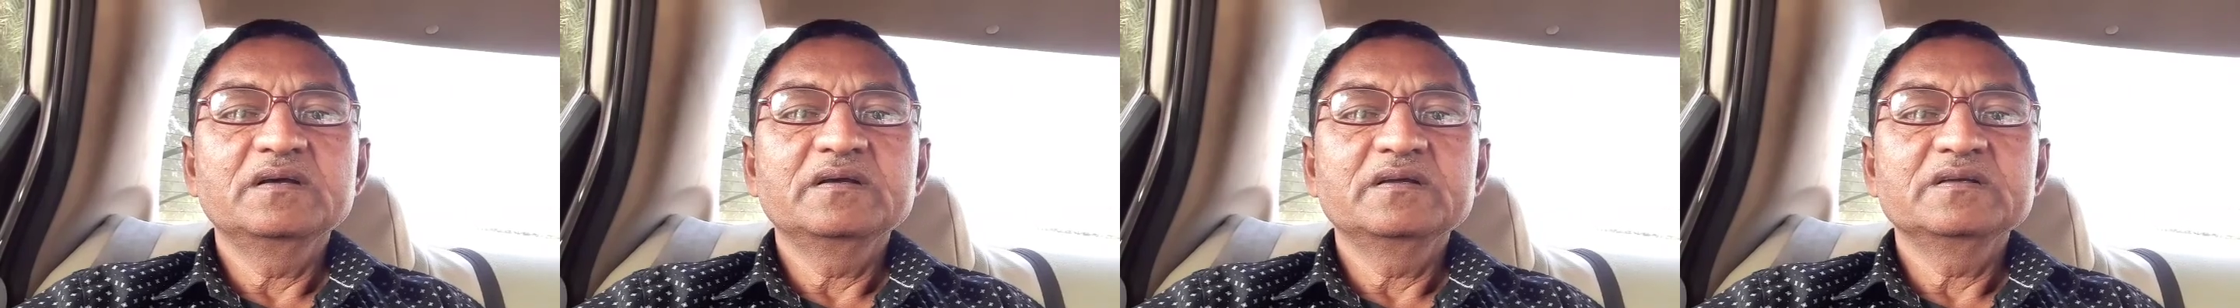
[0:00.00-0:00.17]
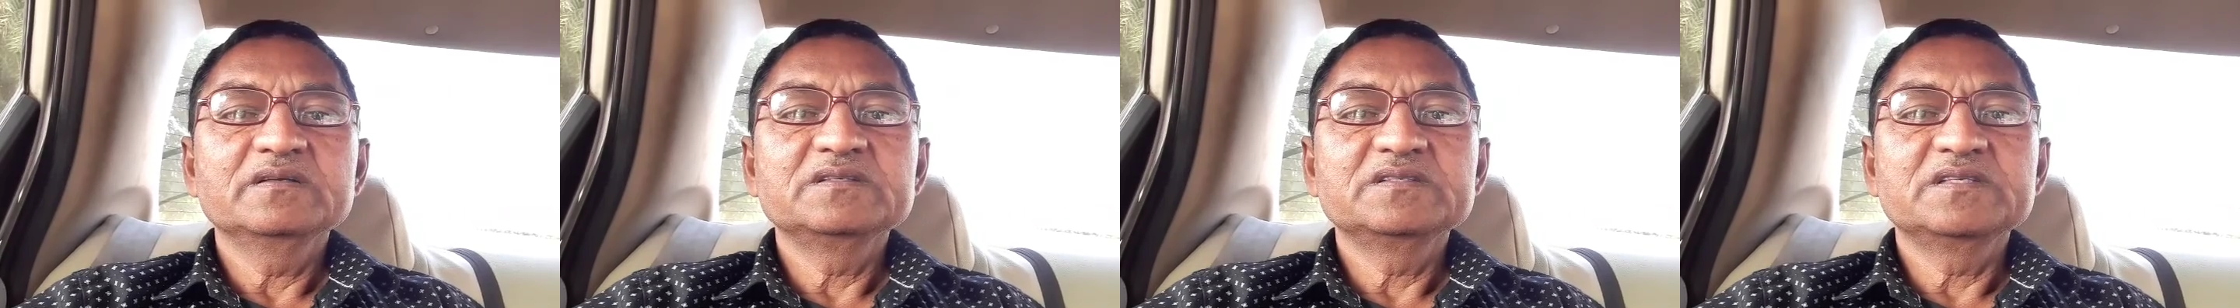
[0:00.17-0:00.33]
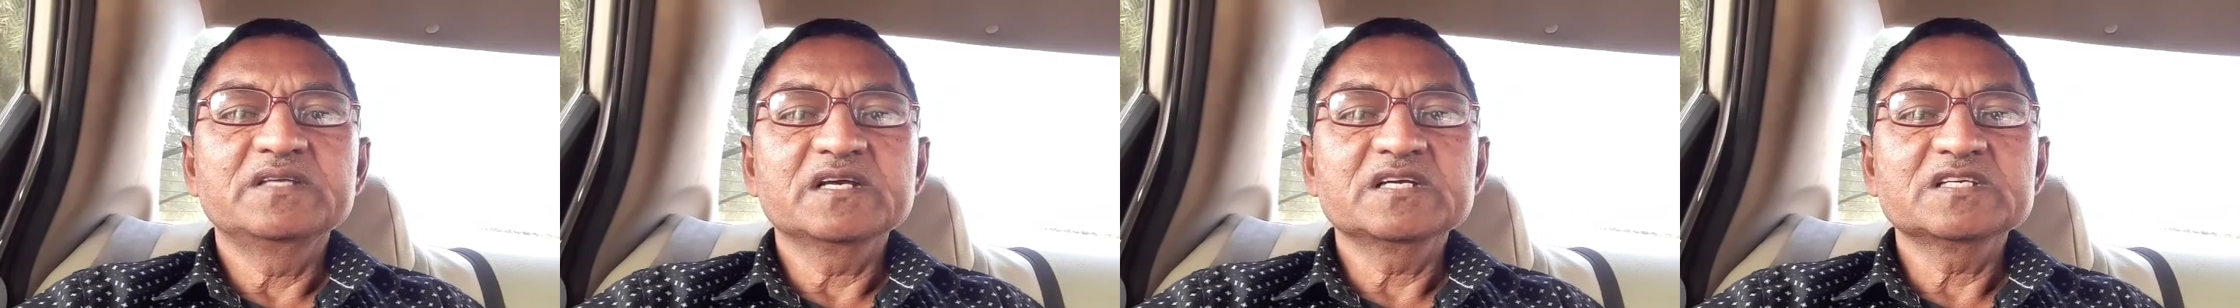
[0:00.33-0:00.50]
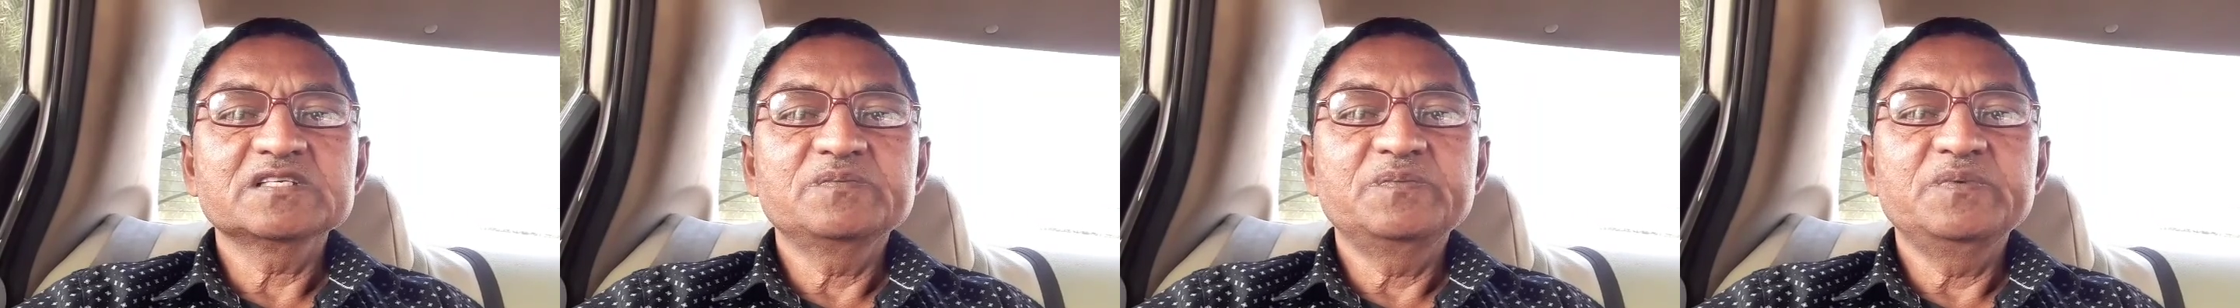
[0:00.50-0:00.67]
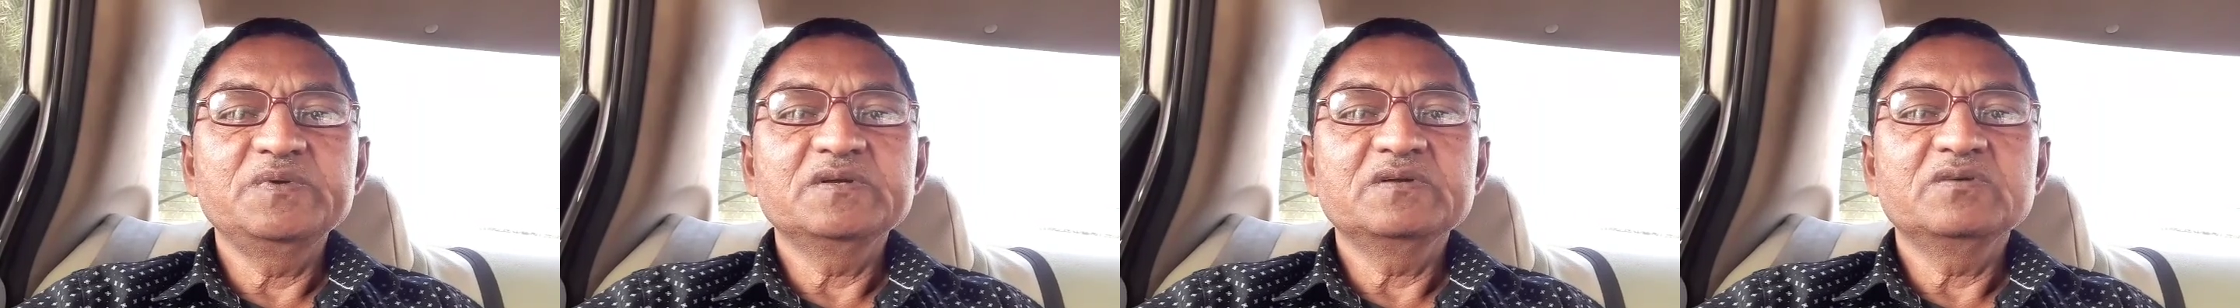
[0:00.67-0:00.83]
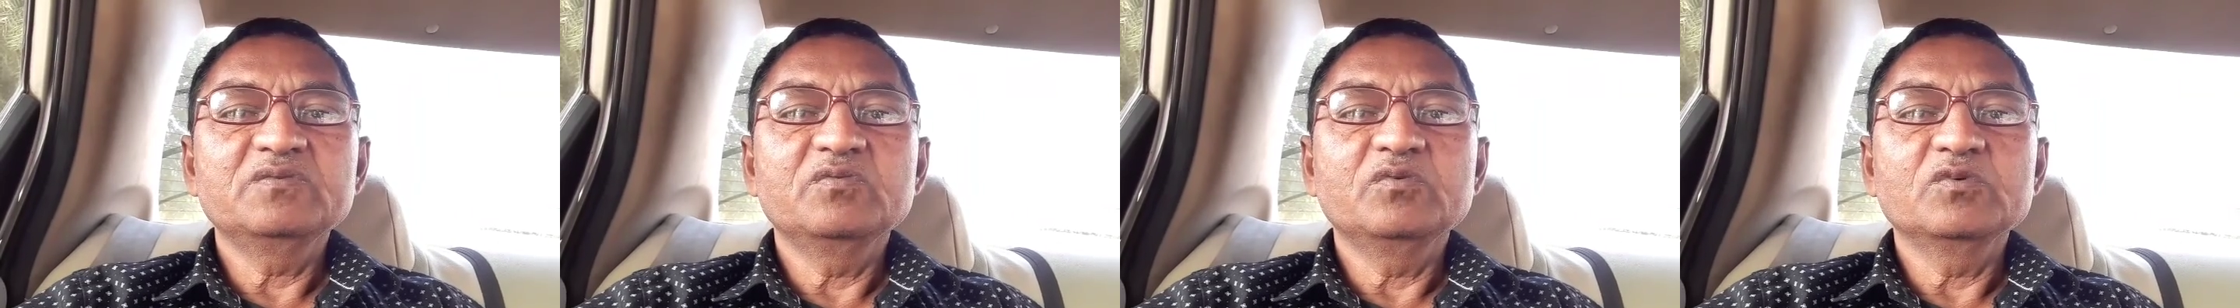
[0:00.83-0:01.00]

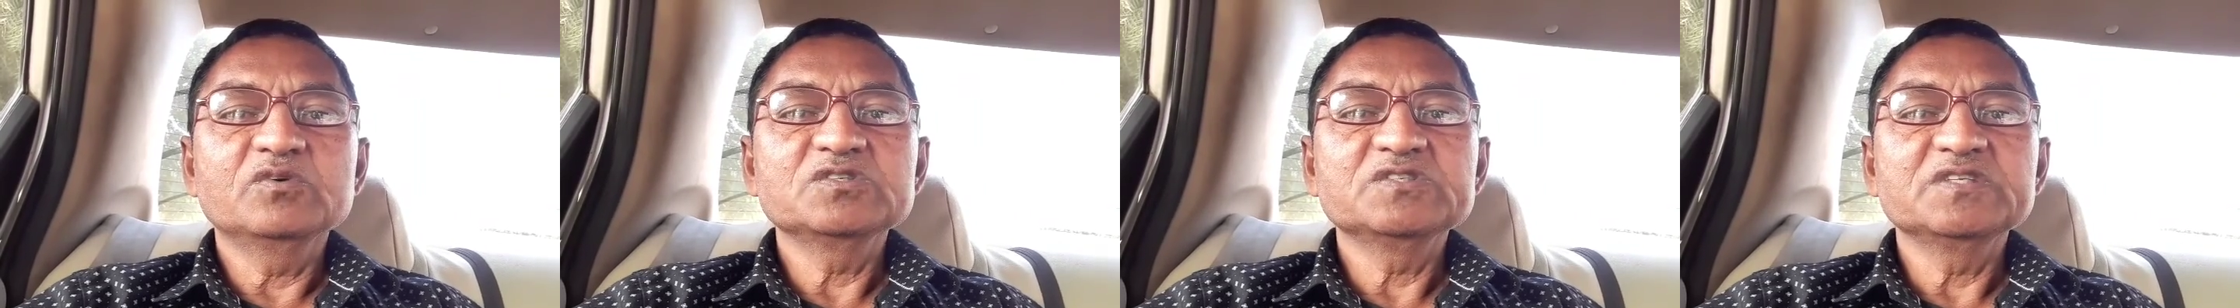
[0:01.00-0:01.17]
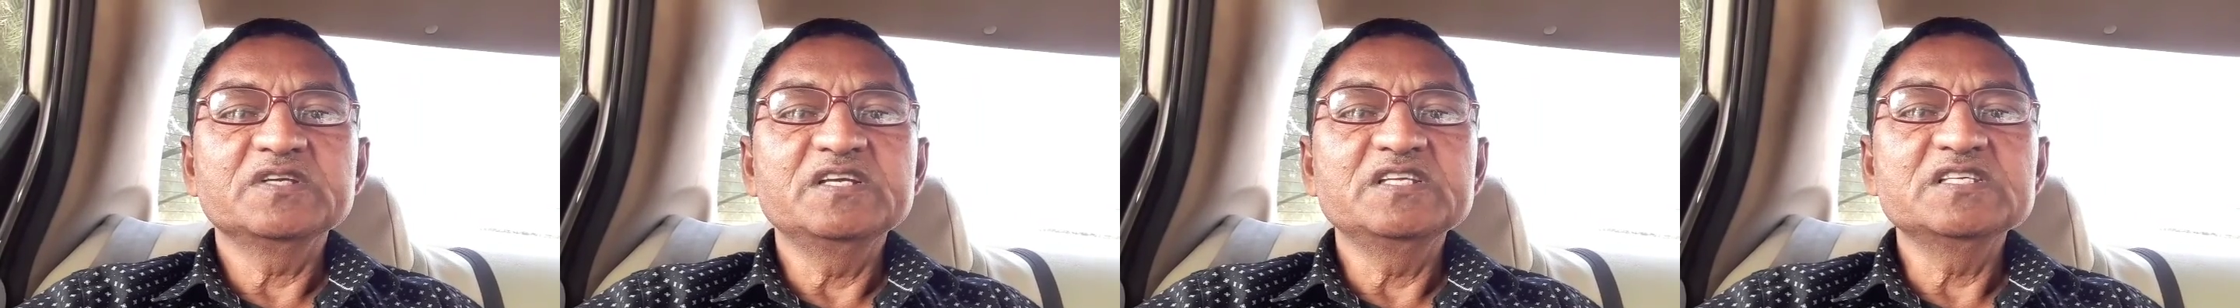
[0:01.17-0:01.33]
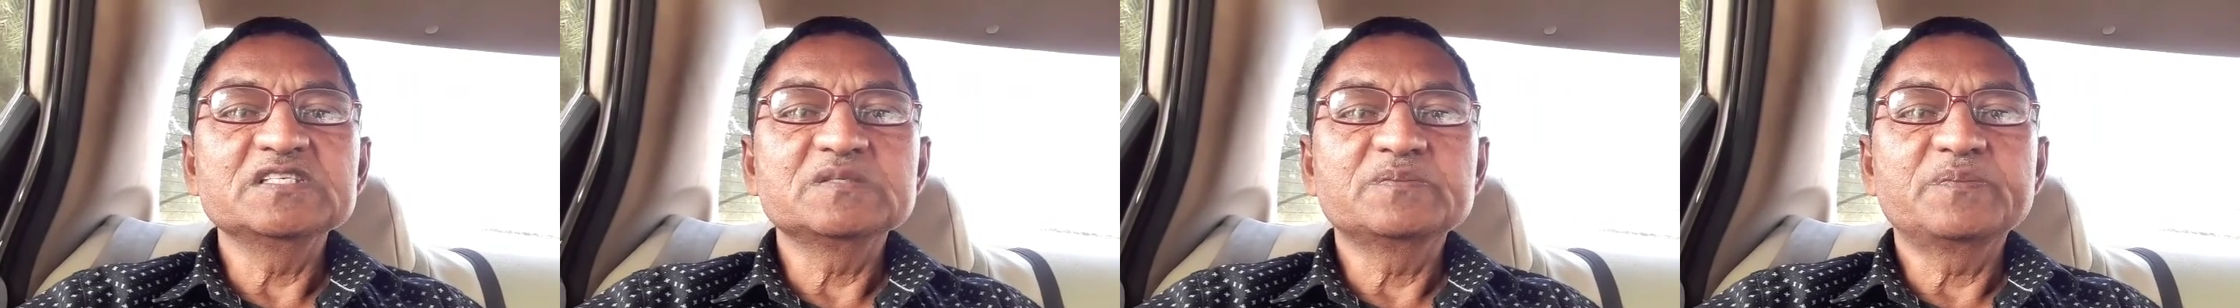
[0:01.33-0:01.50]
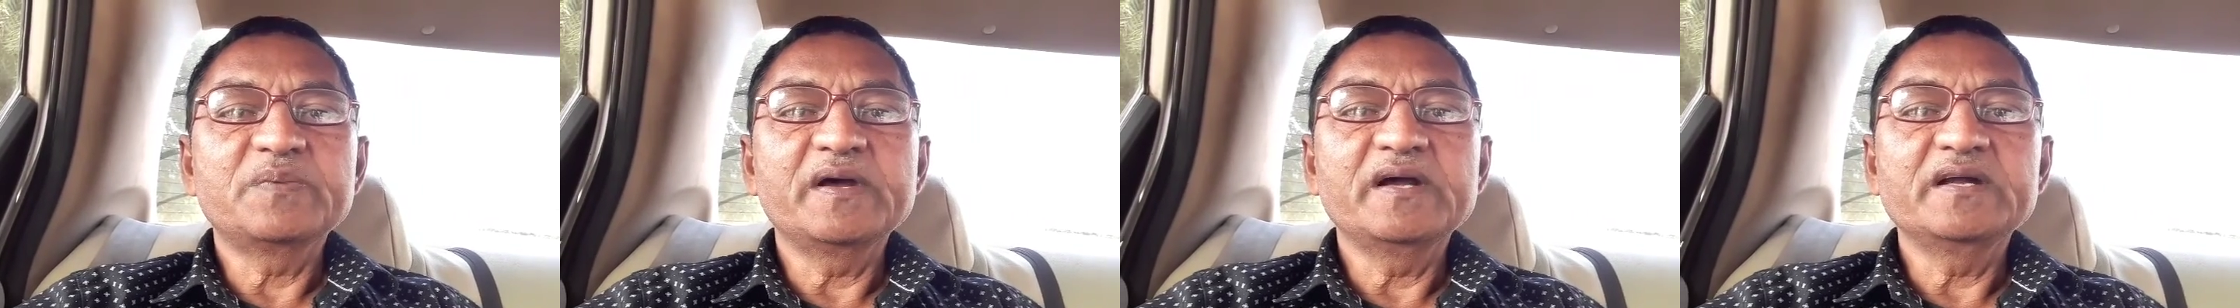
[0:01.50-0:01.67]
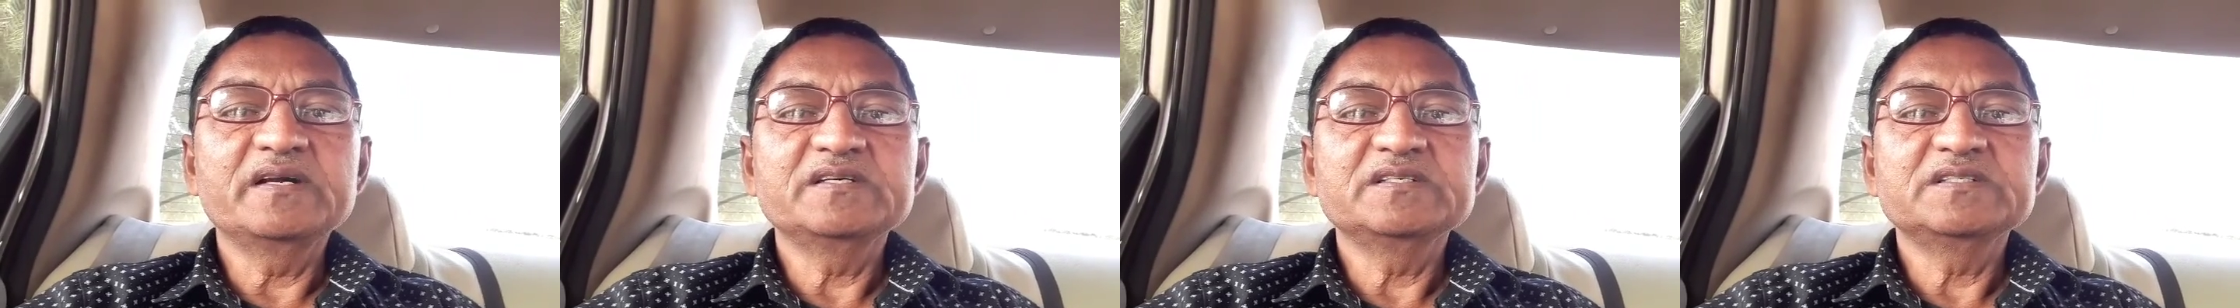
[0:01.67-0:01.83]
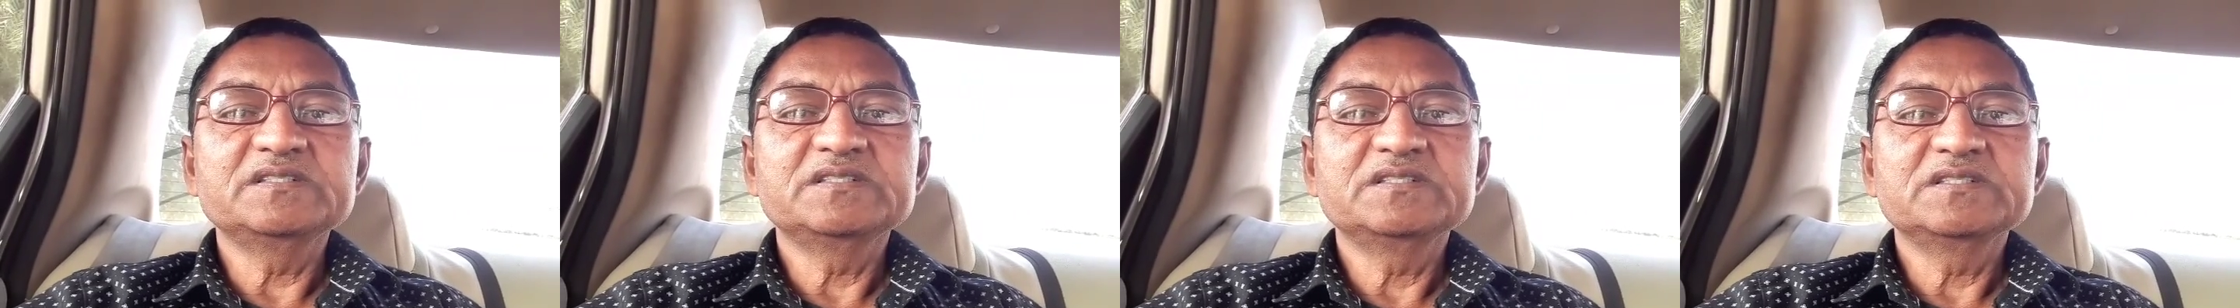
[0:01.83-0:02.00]
Shakespeare was
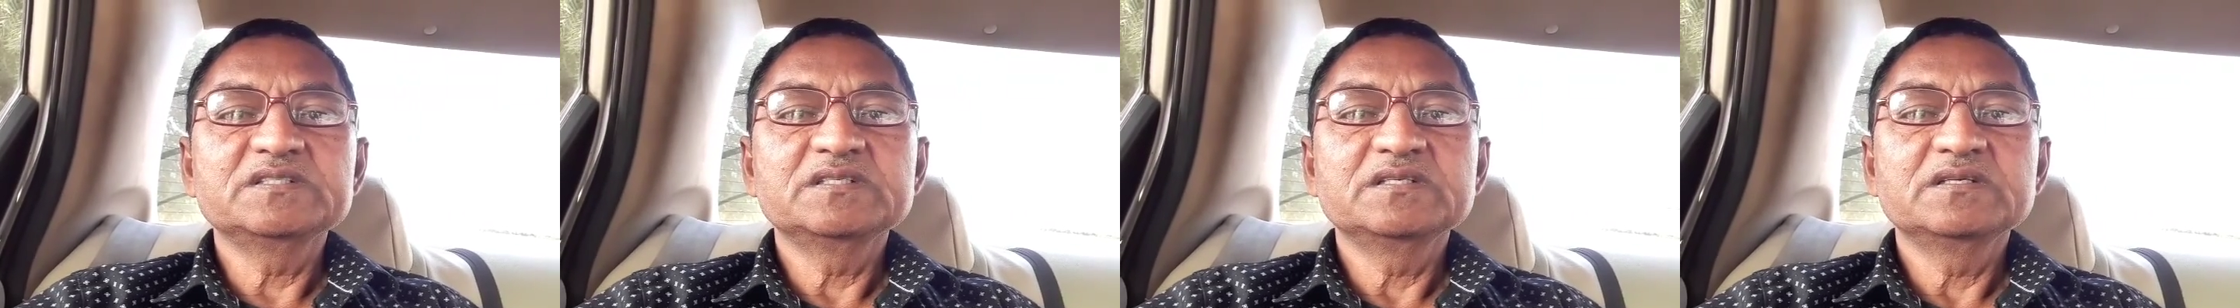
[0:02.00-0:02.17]
inspired